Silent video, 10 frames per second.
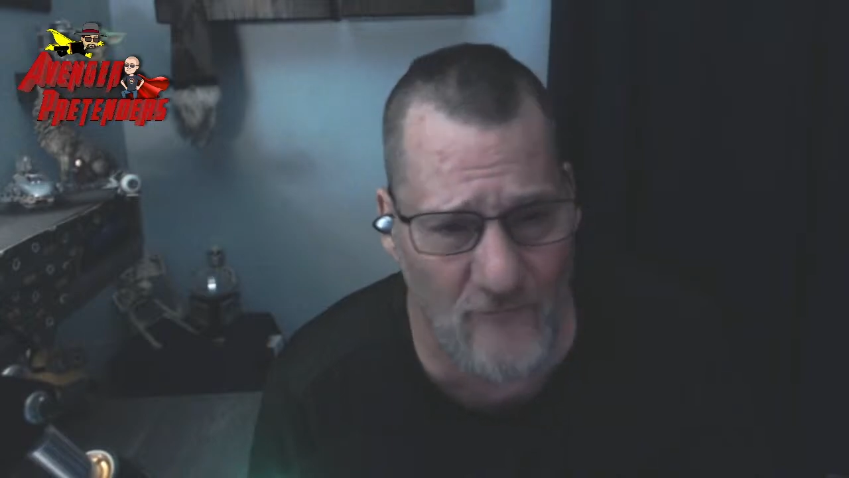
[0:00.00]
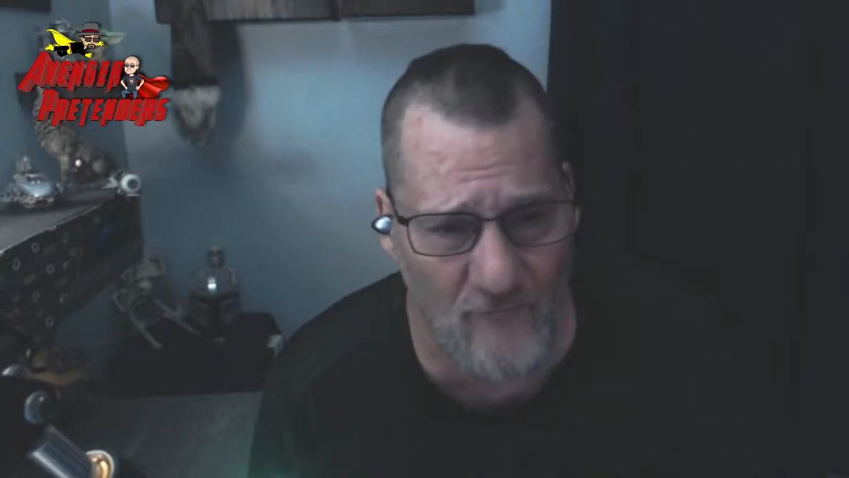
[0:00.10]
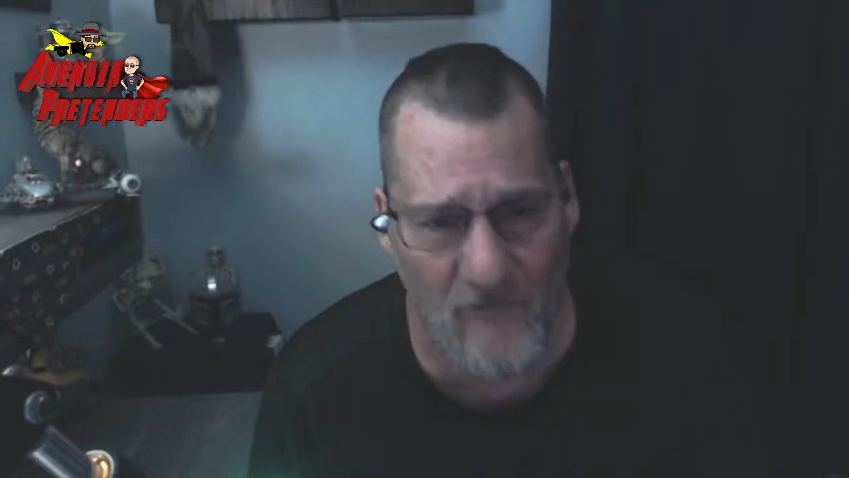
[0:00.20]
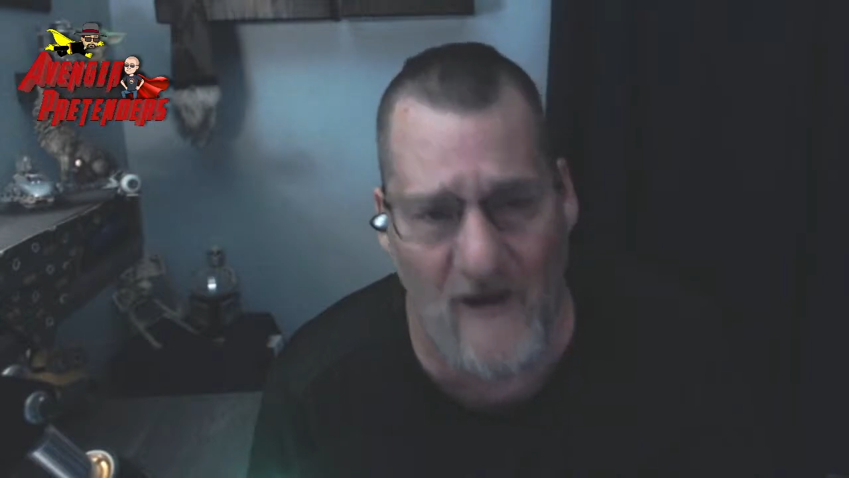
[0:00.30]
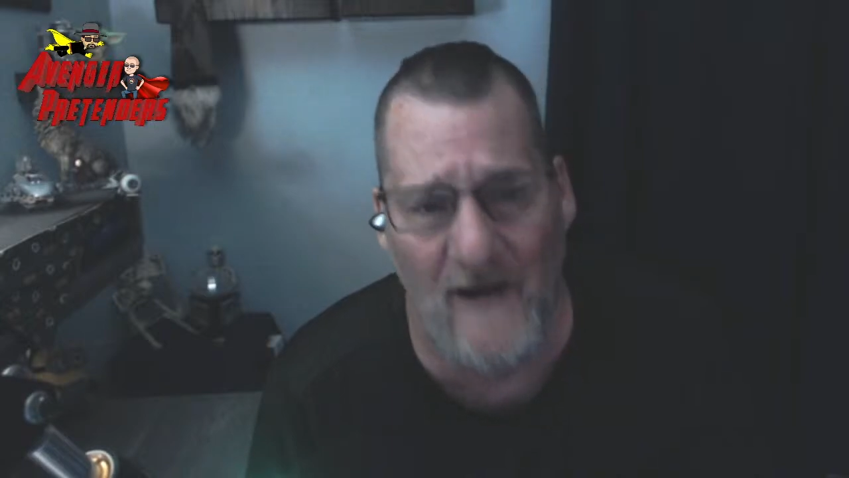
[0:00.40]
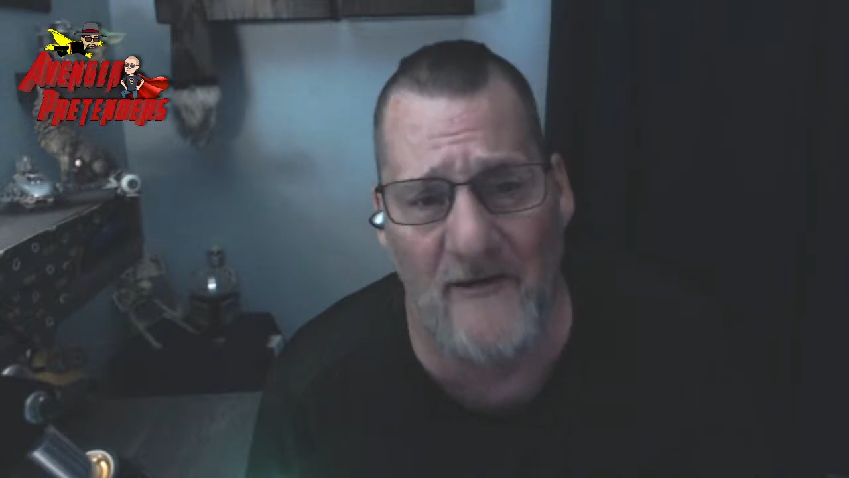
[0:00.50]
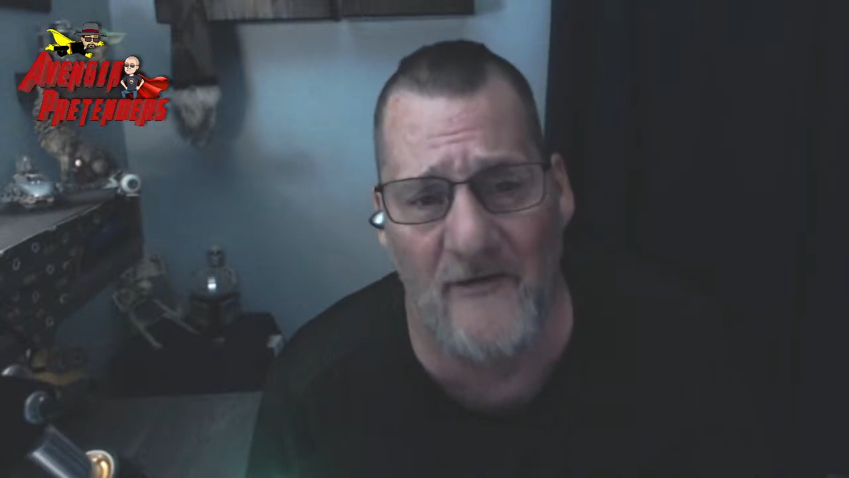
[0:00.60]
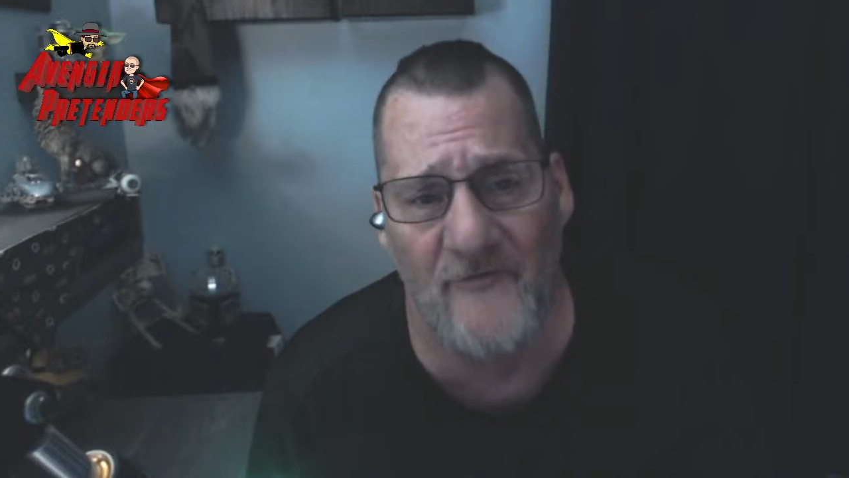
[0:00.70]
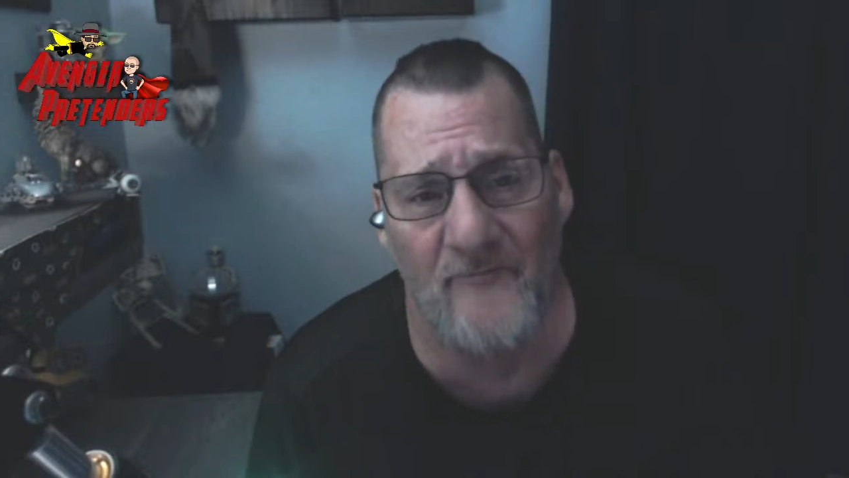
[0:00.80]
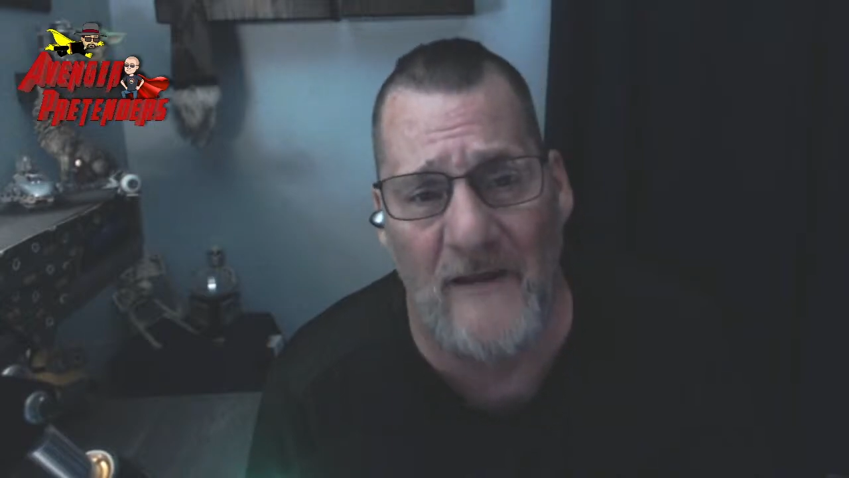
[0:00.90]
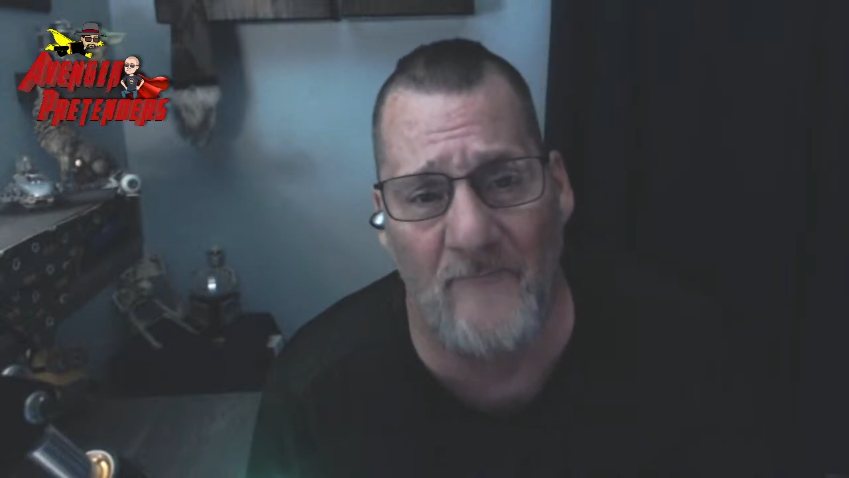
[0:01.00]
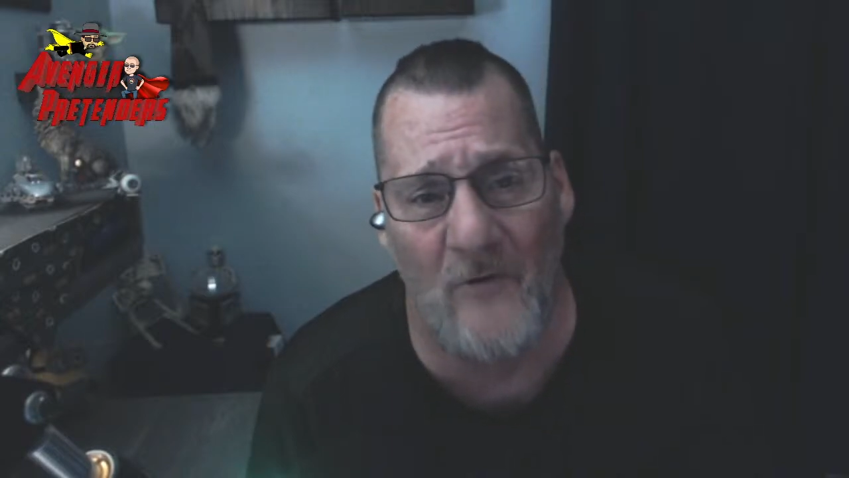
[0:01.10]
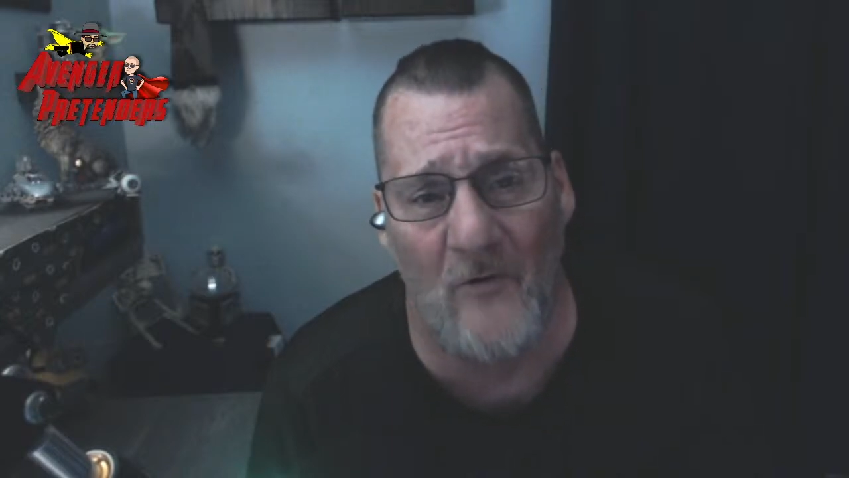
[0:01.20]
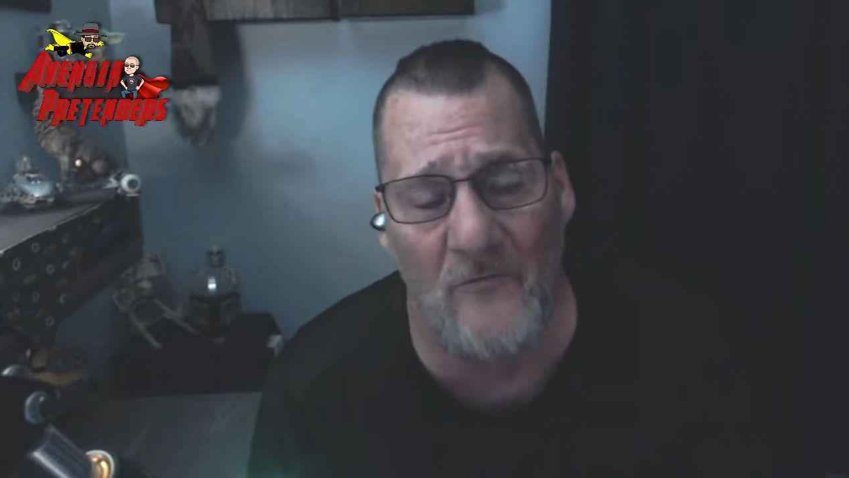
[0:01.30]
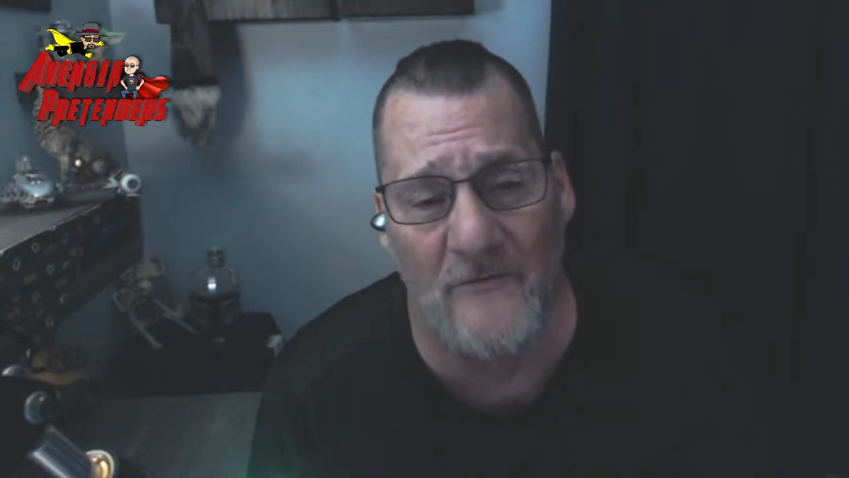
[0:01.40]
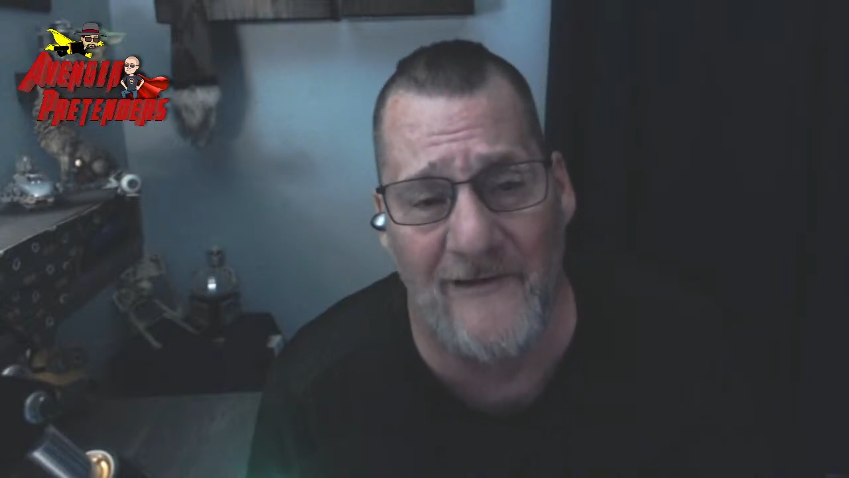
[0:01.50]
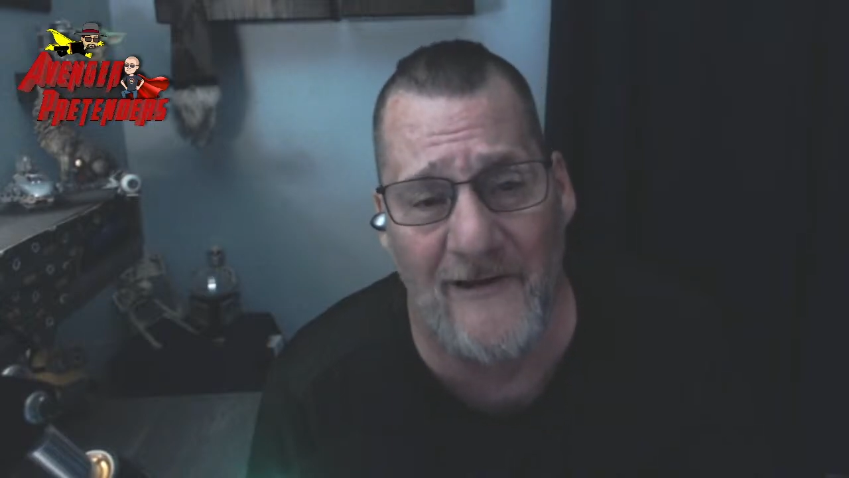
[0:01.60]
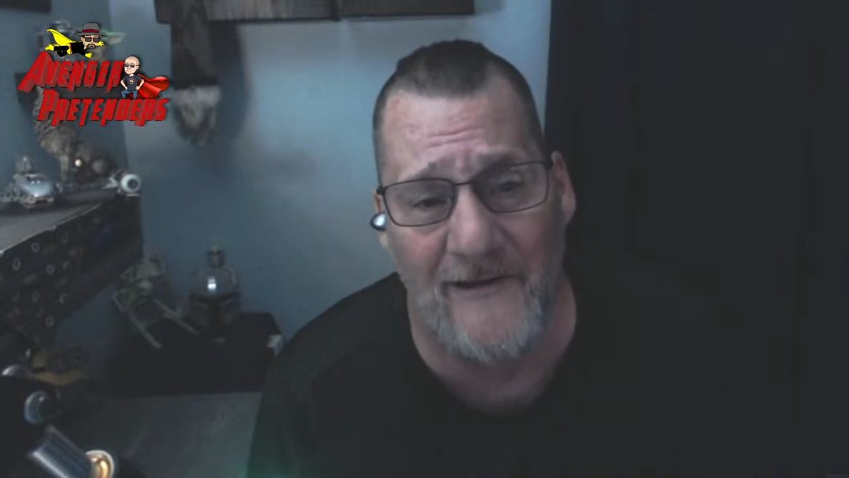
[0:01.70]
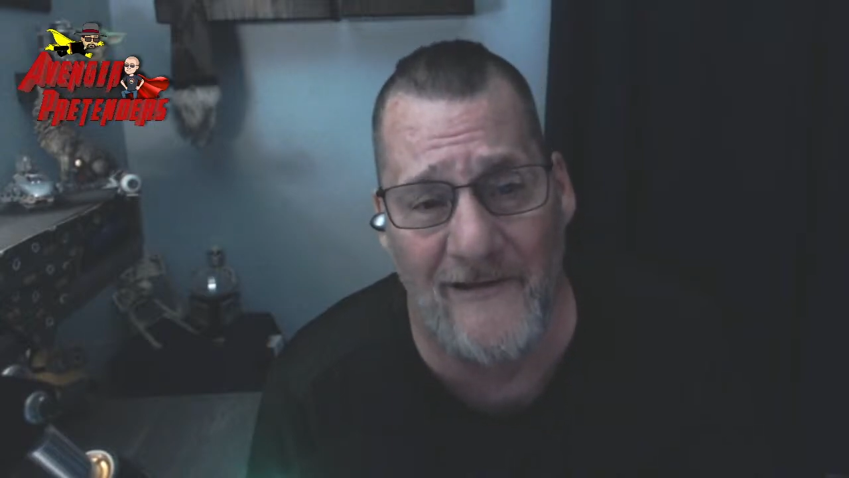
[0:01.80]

riding a speedboat and then you